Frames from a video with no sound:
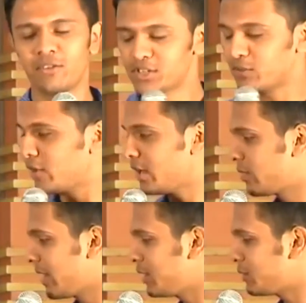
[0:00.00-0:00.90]
first of all, I
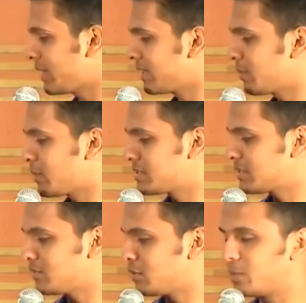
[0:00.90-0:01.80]
would like to thank Rahman
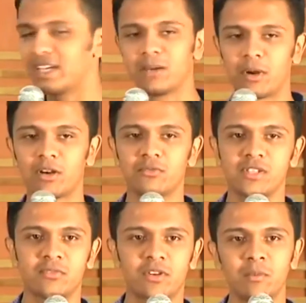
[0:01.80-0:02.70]
sir for being a part
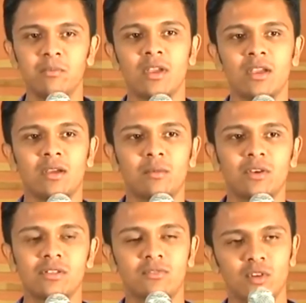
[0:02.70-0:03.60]
of this film.
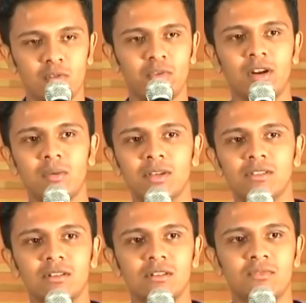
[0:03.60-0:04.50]
Because if not for
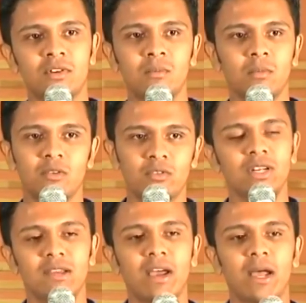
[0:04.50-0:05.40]
Rahman sir, this film
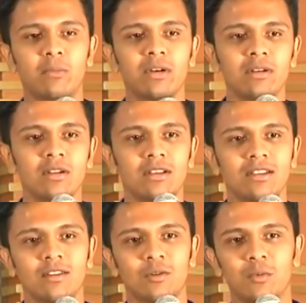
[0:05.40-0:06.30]
wouldn't have happened,
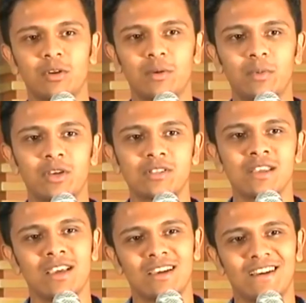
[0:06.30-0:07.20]
you know, because
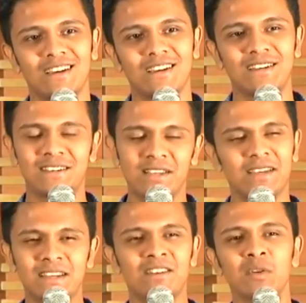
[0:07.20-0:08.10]

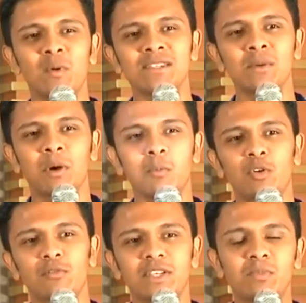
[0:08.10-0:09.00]
it requires some
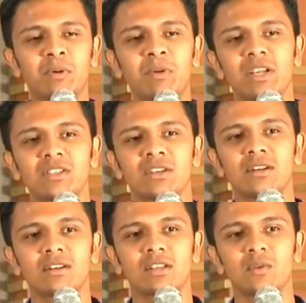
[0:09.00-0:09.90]
amount of experimentation
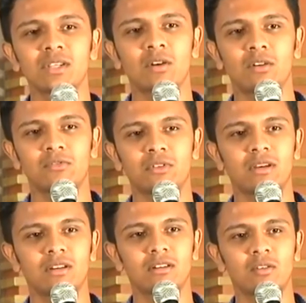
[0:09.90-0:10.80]
and requires a lot of
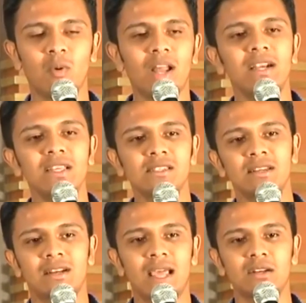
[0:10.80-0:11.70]
qualities
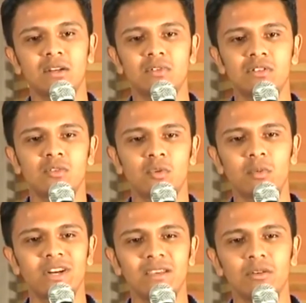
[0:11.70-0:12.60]
in an actor which
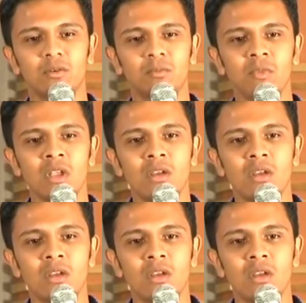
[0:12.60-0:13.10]
nobody, you know,